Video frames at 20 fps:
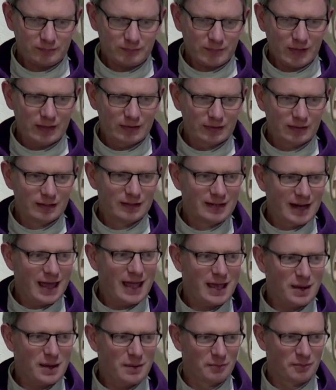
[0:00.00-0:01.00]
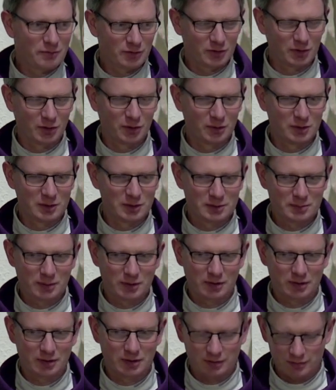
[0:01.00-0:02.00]
the name for the Holy
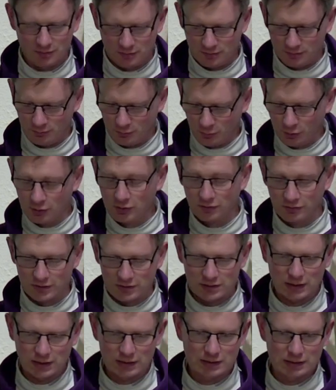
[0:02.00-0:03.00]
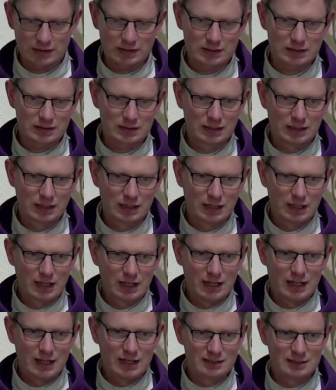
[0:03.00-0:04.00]
Spirit, uh, one of his titles,
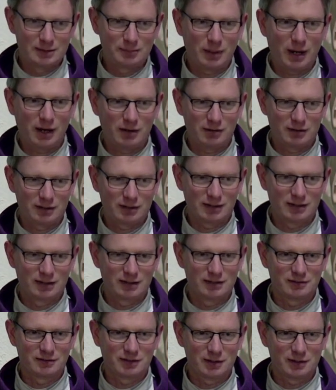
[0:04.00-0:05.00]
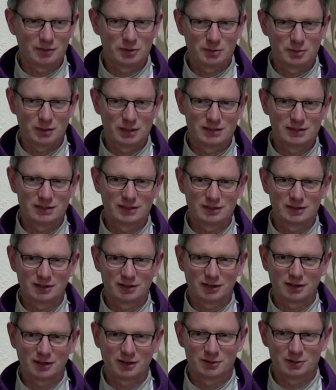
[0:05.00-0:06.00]
is the Paraclete, right? Which means the
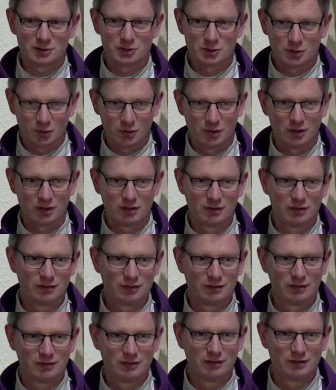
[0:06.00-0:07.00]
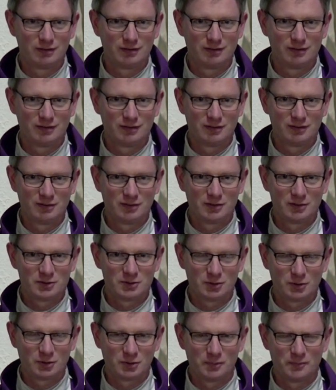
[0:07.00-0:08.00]
Consoler.
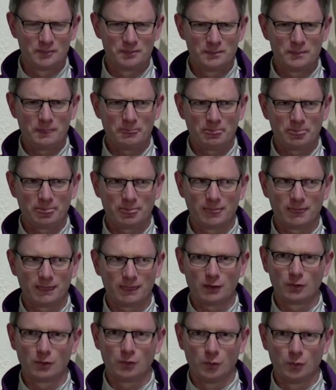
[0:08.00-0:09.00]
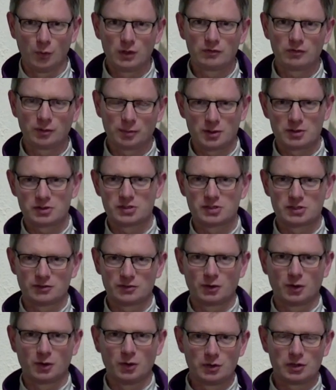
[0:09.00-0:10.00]
So one of the persons of the
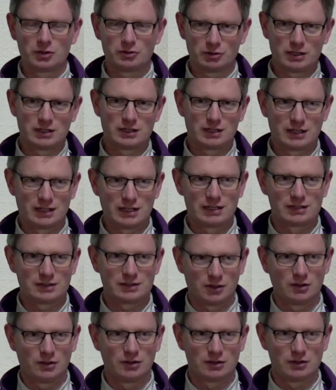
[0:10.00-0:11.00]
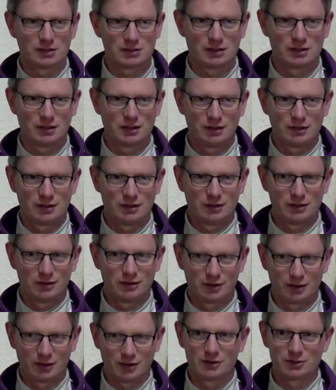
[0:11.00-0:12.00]
Holy Trinity is called the
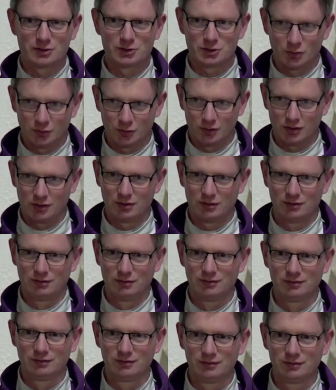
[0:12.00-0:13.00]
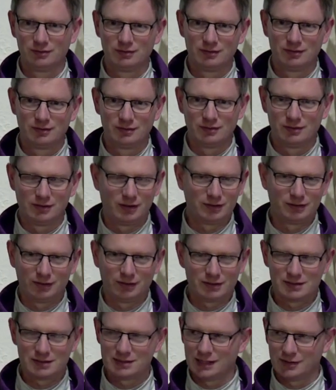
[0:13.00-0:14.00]
Consoler. Not, not the
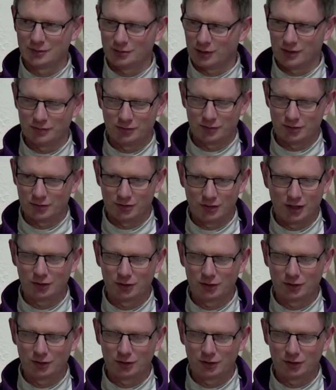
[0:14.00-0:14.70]
slave driver, not the